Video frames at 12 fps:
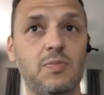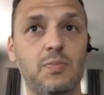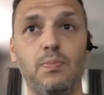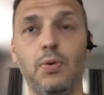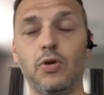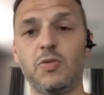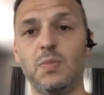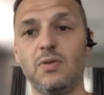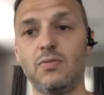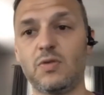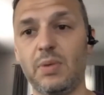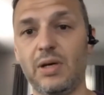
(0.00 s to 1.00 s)
spokesman
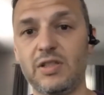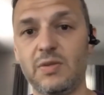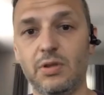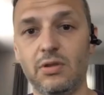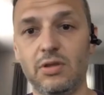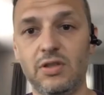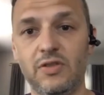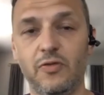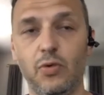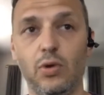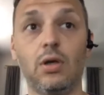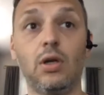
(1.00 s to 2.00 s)
responsibilities
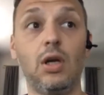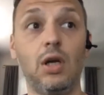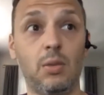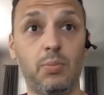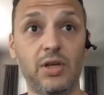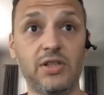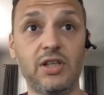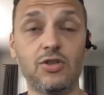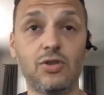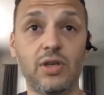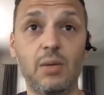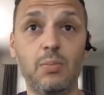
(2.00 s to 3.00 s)
for
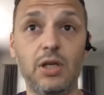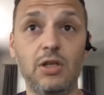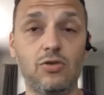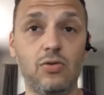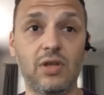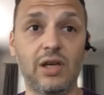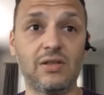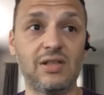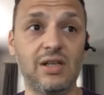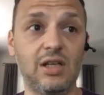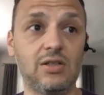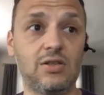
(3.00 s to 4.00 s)
presidential campaign in
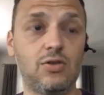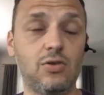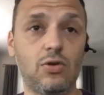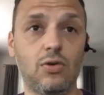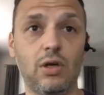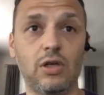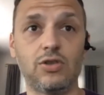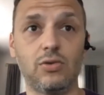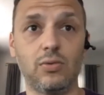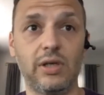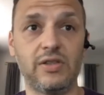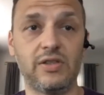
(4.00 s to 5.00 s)
2008, 2 congressional
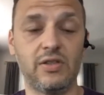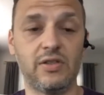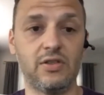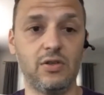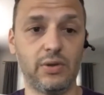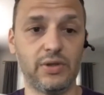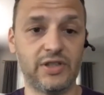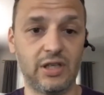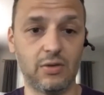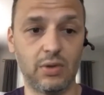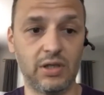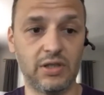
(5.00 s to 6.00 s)
races, U.S. Senate
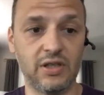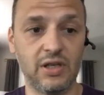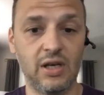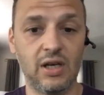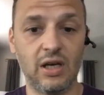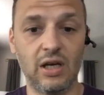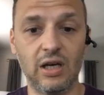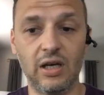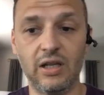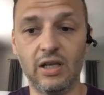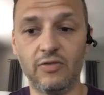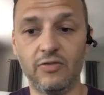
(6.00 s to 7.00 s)
race,
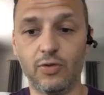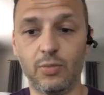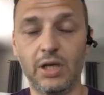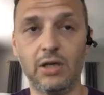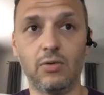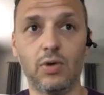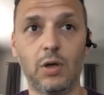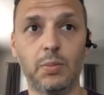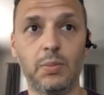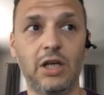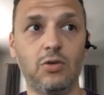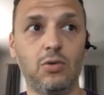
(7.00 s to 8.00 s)
and then for Mayor Rahm
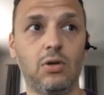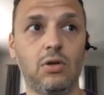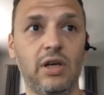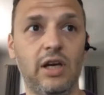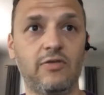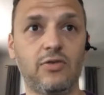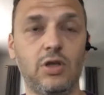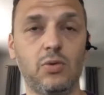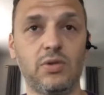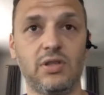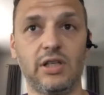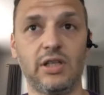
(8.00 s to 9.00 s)
Emanuel after he
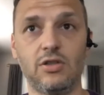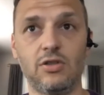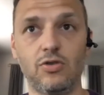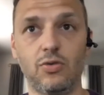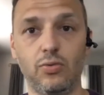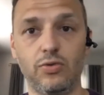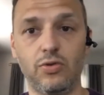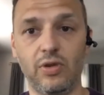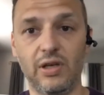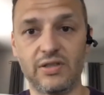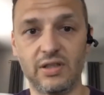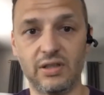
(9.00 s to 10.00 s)
was elected in
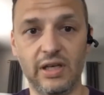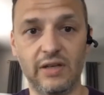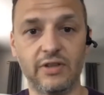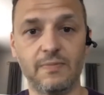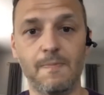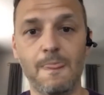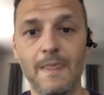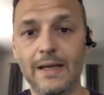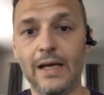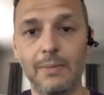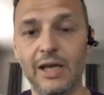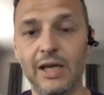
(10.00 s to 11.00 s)
2011, and
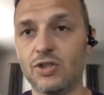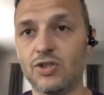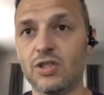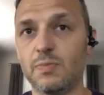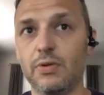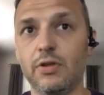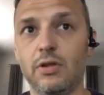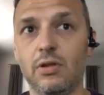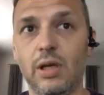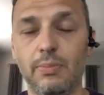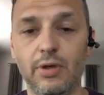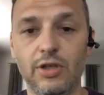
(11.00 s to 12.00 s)
I managed his political
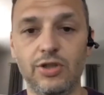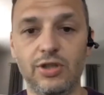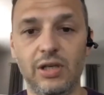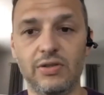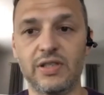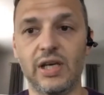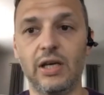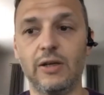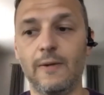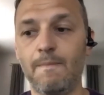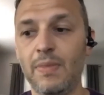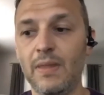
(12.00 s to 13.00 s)
operation outside.
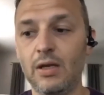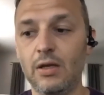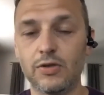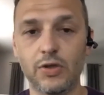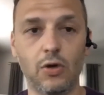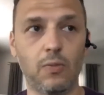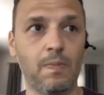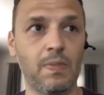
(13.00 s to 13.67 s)
So